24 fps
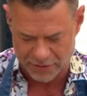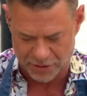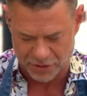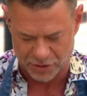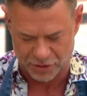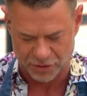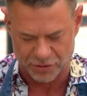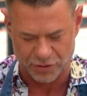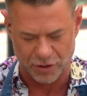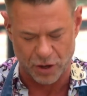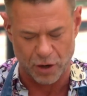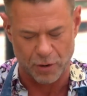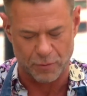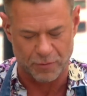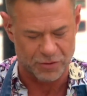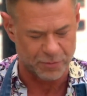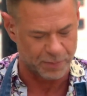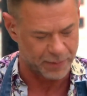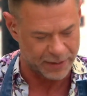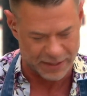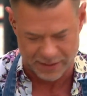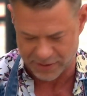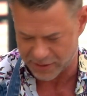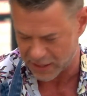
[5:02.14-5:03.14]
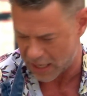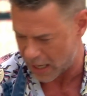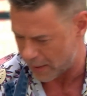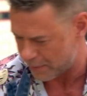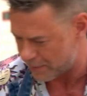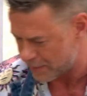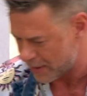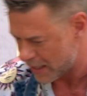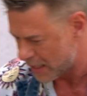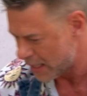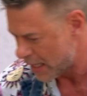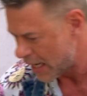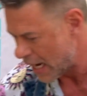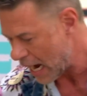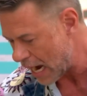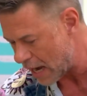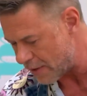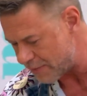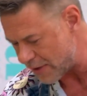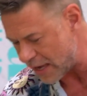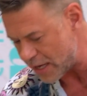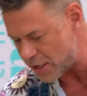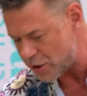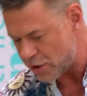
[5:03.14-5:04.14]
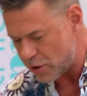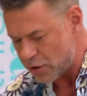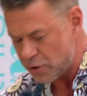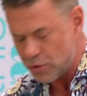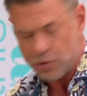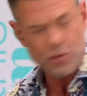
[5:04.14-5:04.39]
good. That's good to up. know. And then you